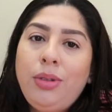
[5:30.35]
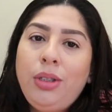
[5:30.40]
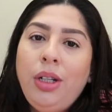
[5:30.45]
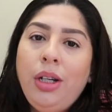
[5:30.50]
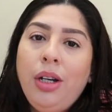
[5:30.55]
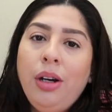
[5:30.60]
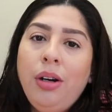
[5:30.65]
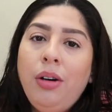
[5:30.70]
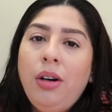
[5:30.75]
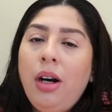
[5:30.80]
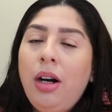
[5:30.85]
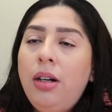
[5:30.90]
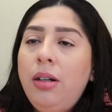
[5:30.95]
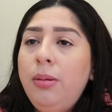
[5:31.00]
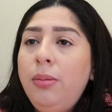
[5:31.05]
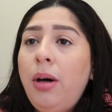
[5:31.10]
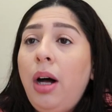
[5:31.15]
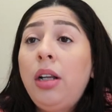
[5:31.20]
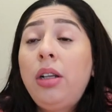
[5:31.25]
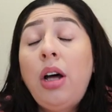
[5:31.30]
You know,
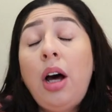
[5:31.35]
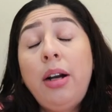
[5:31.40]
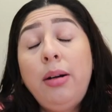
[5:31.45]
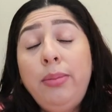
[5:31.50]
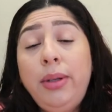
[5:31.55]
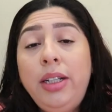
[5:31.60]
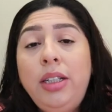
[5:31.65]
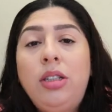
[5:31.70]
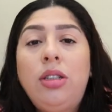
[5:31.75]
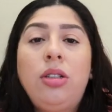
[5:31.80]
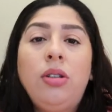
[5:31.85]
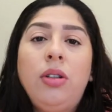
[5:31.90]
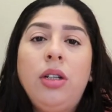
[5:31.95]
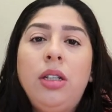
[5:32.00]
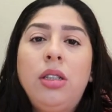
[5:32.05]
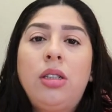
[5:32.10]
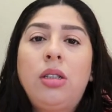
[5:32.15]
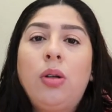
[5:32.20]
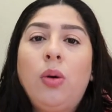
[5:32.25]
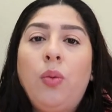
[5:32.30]
um, a lot of my
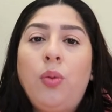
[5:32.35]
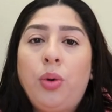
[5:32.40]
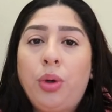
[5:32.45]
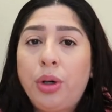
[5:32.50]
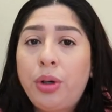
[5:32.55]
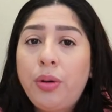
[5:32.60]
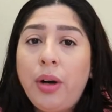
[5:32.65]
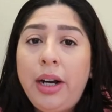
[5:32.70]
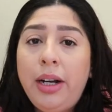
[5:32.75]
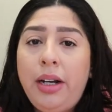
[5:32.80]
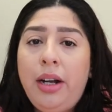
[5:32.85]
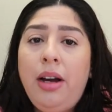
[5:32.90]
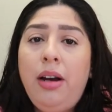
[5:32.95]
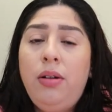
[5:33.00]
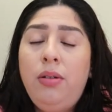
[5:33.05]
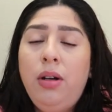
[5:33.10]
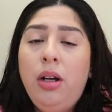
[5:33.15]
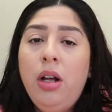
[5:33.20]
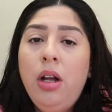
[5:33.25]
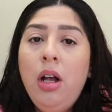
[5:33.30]
students work right
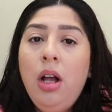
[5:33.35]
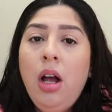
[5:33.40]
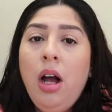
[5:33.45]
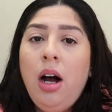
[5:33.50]
now.